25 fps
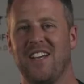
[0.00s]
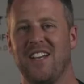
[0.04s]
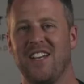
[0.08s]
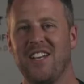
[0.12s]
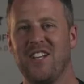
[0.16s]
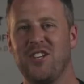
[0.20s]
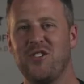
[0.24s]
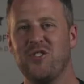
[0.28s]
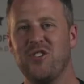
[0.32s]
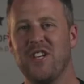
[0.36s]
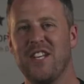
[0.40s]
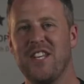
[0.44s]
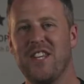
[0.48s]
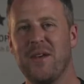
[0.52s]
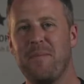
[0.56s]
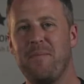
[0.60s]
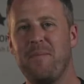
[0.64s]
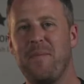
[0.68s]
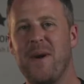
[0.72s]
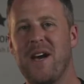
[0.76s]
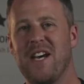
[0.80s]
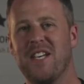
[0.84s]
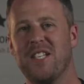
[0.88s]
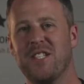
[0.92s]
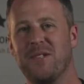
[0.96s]
Literally the
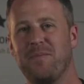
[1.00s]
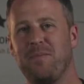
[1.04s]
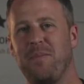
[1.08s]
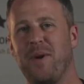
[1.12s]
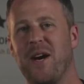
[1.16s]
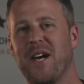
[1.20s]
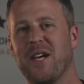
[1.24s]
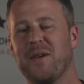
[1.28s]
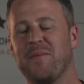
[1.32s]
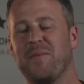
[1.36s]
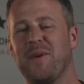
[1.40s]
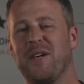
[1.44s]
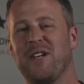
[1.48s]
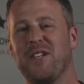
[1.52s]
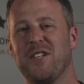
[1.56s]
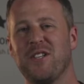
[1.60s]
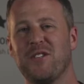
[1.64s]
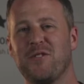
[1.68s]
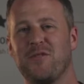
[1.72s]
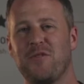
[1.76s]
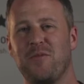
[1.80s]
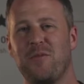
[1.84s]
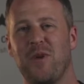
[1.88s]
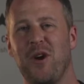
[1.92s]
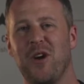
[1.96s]
best bike builders
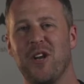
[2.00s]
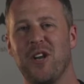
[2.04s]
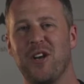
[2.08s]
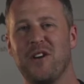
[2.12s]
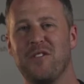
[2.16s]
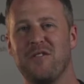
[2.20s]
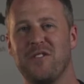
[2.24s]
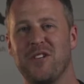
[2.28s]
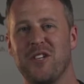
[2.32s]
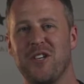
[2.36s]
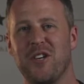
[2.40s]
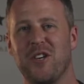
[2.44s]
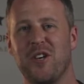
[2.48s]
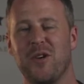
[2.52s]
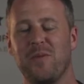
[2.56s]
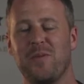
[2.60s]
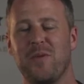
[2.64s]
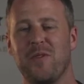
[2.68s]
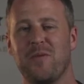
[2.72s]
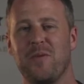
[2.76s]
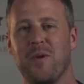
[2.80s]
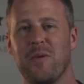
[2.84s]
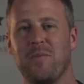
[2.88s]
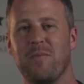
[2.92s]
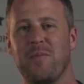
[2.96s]
from all over Europe
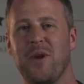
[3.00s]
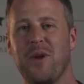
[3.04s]
have been